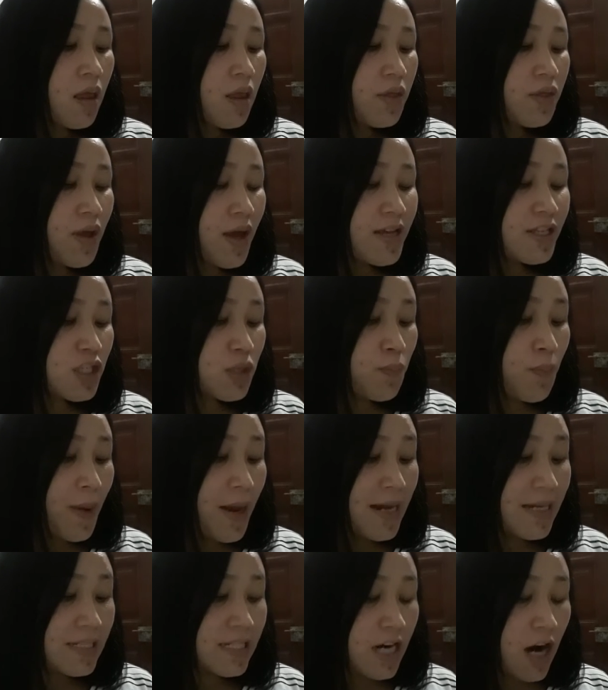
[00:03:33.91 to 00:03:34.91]
They
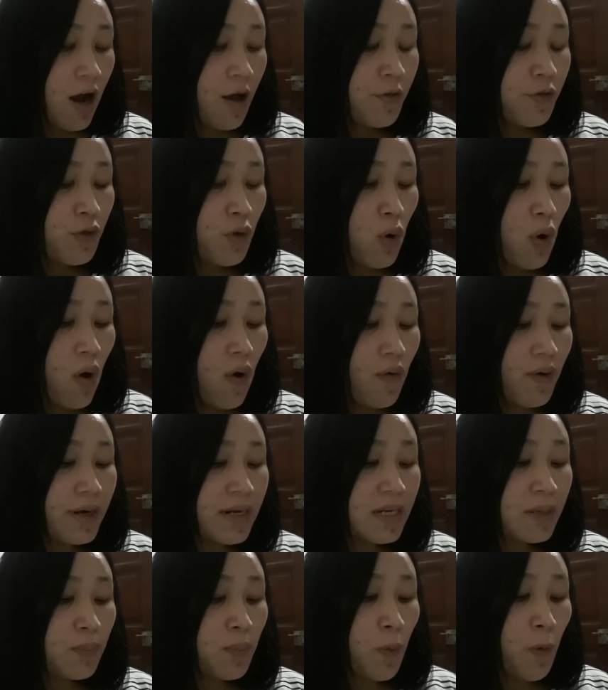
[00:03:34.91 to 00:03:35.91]
speed up the
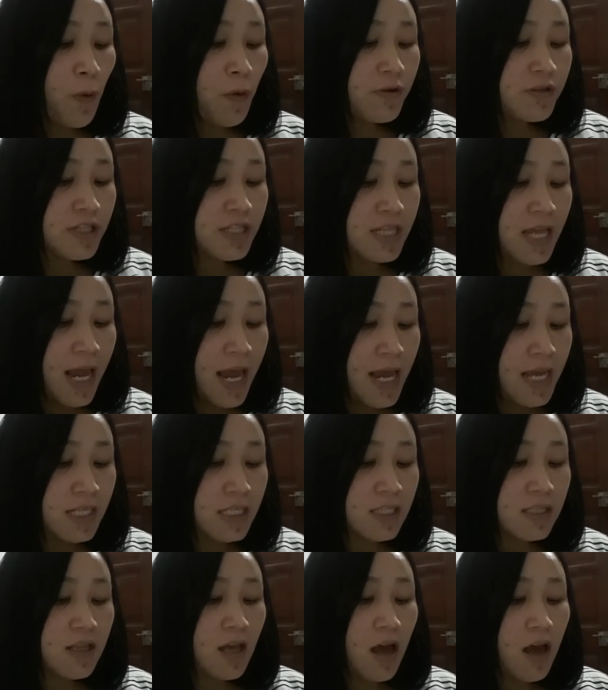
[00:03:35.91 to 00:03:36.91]
learning
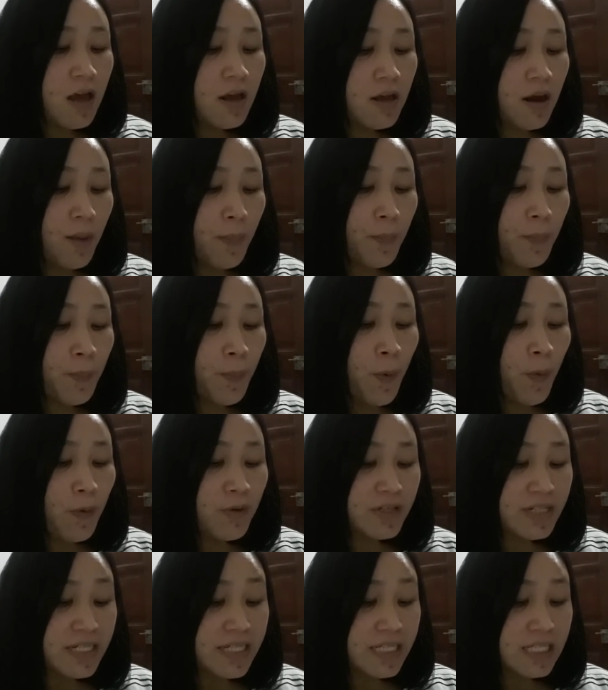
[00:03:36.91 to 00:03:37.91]
process, they
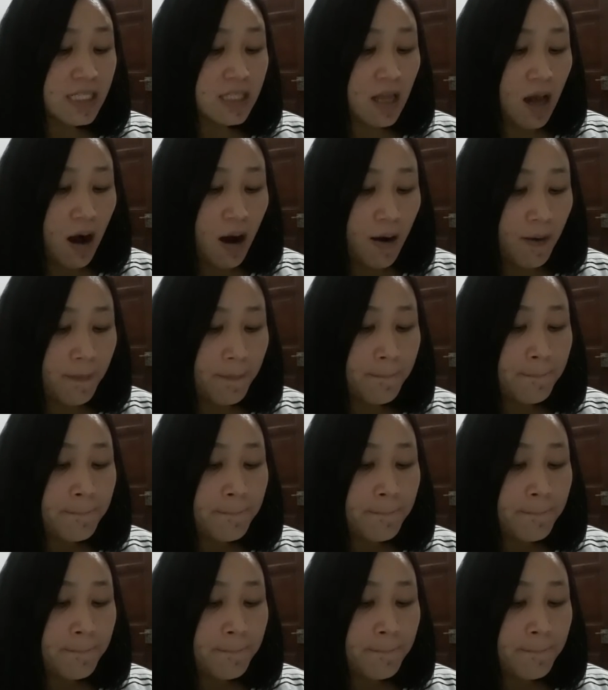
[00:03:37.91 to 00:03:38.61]
put it start.